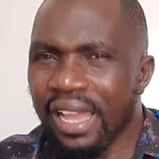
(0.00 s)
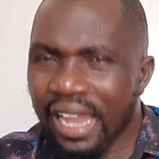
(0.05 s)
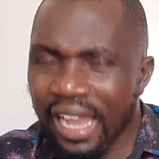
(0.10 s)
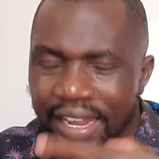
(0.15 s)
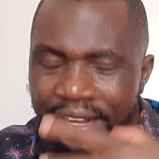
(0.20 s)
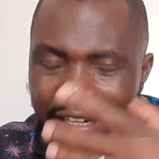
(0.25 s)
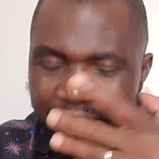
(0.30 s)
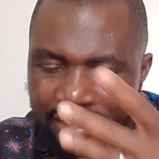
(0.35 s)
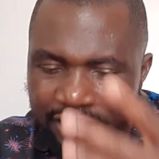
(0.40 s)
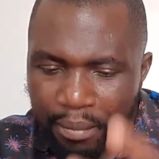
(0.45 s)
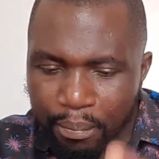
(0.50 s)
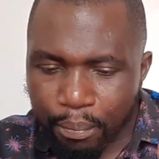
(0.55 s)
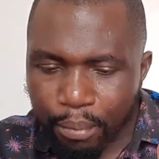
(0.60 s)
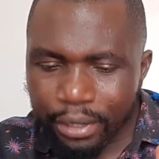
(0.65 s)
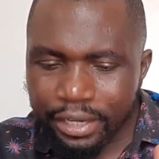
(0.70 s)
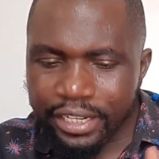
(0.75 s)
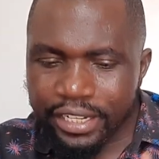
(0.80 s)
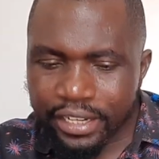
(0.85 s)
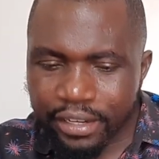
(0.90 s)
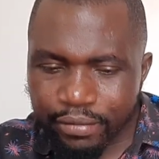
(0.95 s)
And at some
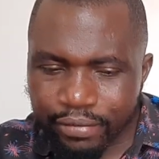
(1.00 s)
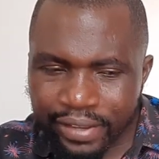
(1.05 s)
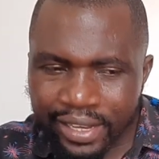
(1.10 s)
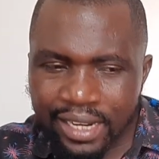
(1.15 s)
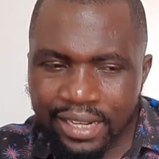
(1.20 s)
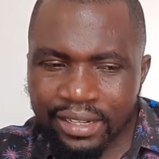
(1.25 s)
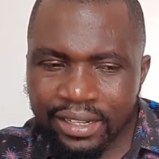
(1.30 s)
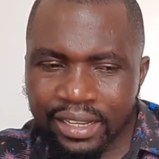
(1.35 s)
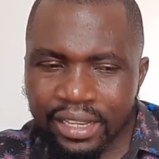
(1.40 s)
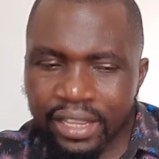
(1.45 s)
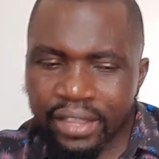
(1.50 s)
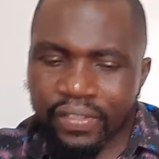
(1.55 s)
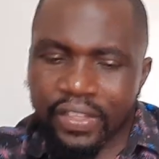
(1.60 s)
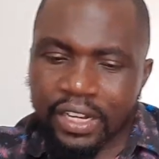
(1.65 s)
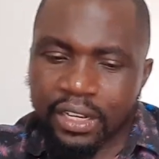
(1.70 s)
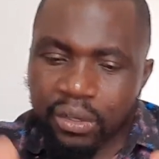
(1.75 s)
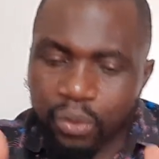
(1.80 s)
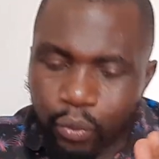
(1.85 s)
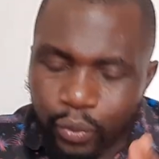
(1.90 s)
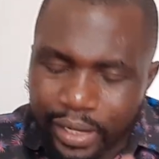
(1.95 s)
point he revealed
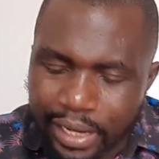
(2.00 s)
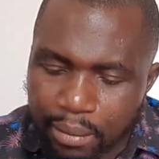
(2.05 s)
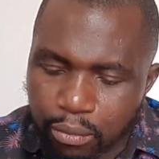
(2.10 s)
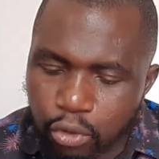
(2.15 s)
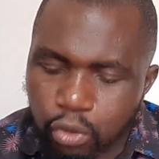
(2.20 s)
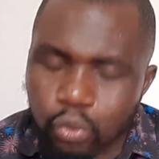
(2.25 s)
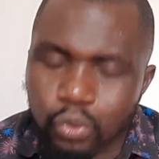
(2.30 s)
that William Ruto